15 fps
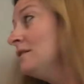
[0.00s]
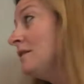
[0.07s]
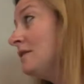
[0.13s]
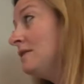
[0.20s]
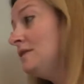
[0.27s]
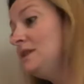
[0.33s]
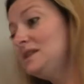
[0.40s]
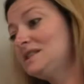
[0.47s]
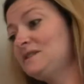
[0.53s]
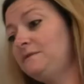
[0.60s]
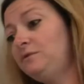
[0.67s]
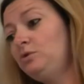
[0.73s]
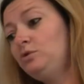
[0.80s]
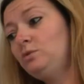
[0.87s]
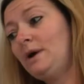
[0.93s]
this
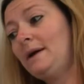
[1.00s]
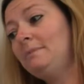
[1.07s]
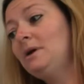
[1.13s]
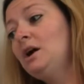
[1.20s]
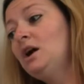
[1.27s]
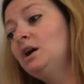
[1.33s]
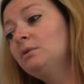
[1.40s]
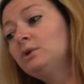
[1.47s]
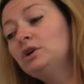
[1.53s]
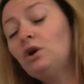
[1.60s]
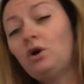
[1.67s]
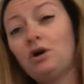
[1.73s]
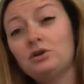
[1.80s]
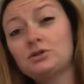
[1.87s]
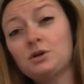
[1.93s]
food web, We
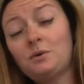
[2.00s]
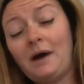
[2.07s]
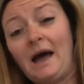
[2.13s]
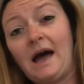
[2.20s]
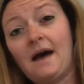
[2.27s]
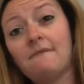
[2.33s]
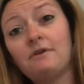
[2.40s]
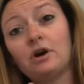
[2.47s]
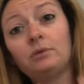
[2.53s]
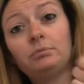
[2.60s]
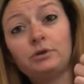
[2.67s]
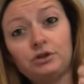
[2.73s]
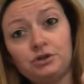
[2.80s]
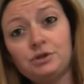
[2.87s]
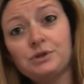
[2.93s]
also have our
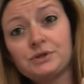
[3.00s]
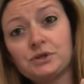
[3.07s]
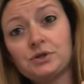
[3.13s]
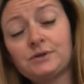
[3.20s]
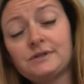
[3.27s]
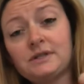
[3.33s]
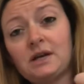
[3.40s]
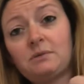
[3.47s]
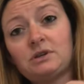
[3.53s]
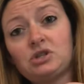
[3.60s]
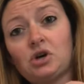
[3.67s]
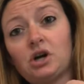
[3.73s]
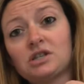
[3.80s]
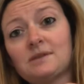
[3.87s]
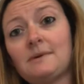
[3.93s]
producers that we
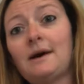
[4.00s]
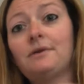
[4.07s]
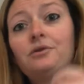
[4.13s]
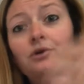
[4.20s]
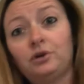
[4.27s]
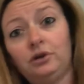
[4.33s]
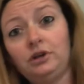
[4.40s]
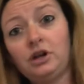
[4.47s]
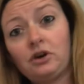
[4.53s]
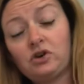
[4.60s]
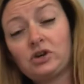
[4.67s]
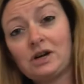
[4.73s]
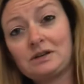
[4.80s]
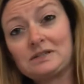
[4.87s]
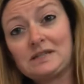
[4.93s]
talked about earlier in
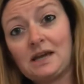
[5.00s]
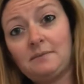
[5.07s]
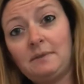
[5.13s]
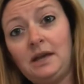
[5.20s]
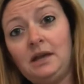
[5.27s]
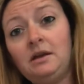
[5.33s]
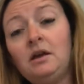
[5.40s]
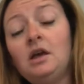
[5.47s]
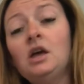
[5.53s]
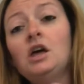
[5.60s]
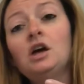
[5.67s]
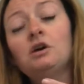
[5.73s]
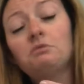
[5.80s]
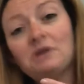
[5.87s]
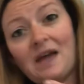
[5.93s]
our segment.
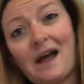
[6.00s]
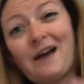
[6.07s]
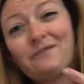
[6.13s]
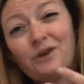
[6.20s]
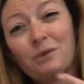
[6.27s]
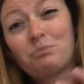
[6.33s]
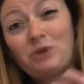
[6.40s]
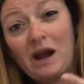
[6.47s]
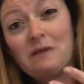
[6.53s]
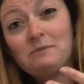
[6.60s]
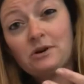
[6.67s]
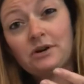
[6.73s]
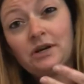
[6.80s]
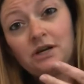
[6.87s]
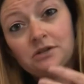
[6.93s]
We have our
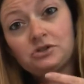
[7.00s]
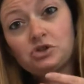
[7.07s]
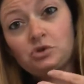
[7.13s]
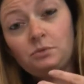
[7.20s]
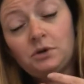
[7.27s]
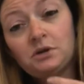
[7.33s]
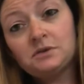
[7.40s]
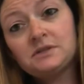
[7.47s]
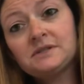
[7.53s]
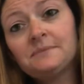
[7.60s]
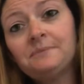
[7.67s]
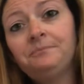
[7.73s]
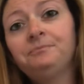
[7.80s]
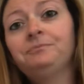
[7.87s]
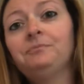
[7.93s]
primary consumers
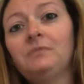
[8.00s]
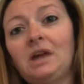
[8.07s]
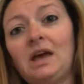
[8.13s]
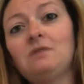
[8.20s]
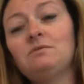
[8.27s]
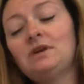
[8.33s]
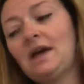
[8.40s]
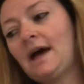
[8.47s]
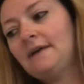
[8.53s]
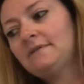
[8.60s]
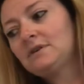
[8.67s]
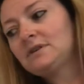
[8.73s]
and we have our